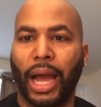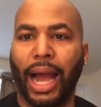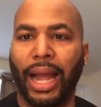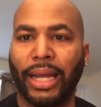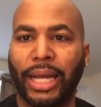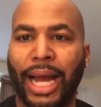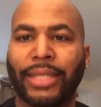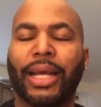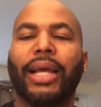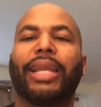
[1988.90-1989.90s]
All right,
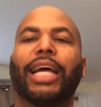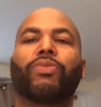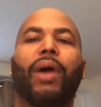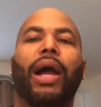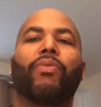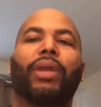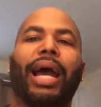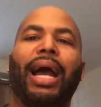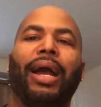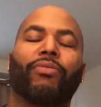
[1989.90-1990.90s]
guys. That's why when
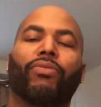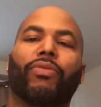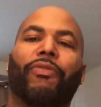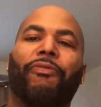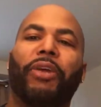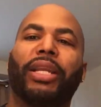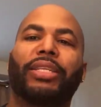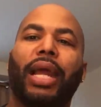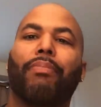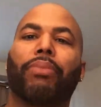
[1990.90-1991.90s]
I
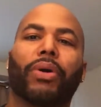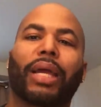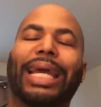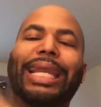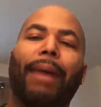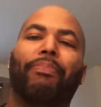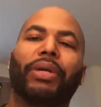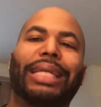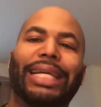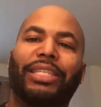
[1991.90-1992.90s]
finished that book and I
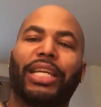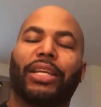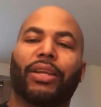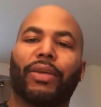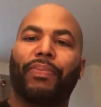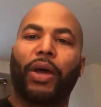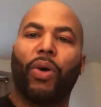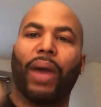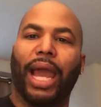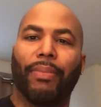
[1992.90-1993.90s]
put that shit
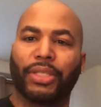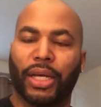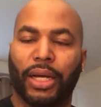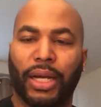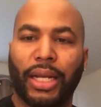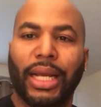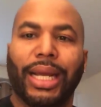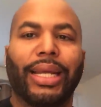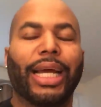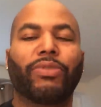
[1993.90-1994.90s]
on Amazon,
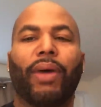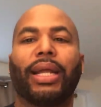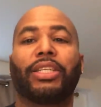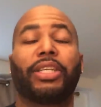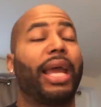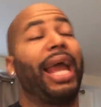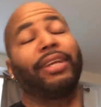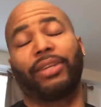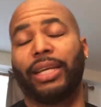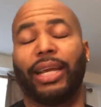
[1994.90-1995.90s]
that's why that shit
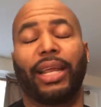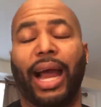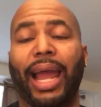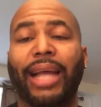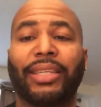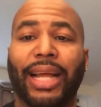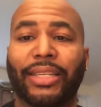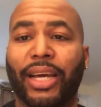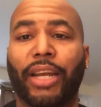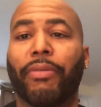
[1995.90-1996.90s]
actually, it, I actually
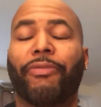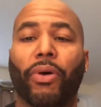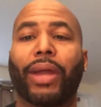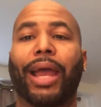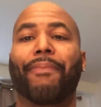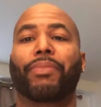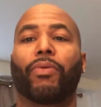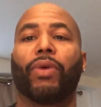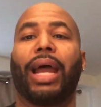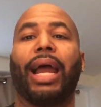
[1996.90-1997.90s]
had done it before that.
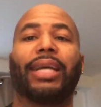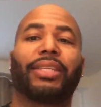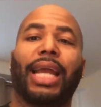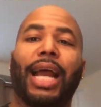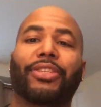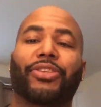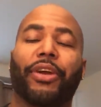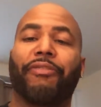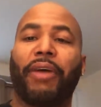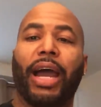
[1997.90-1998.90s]
When I actually got
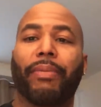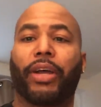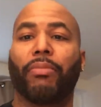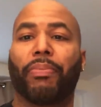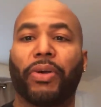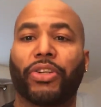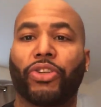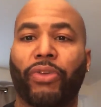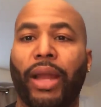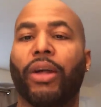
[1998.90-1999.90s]
certified to become a
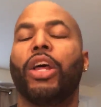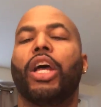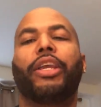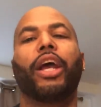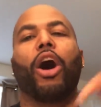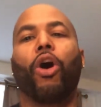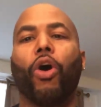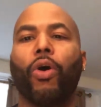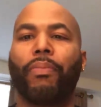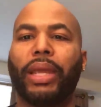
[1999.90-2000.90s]
personal trainer, the
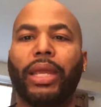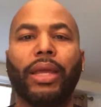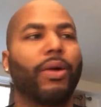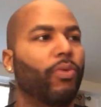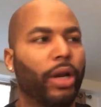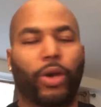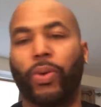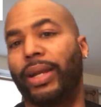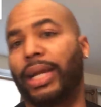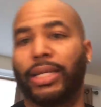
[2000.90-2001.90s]
old me would have
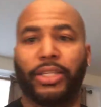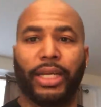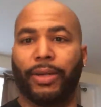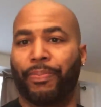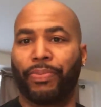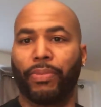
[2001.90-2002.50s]
quit that shit.